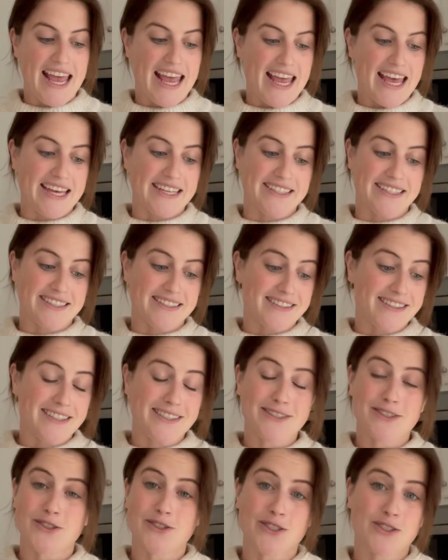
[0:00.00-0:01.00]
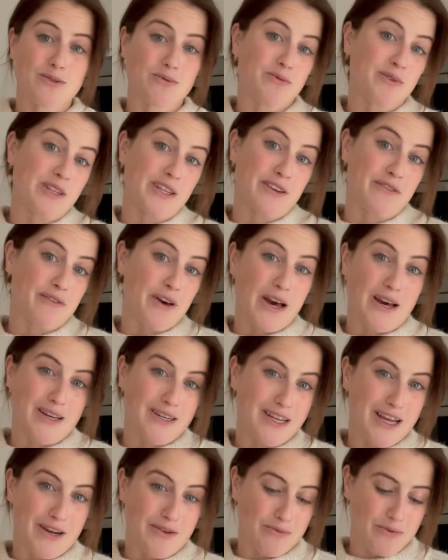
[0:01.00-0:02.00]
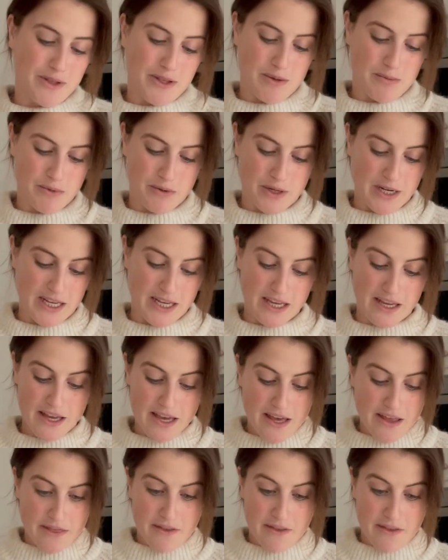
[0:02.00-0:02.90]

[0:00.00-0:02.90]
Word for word: And these are just really fun and really pretty.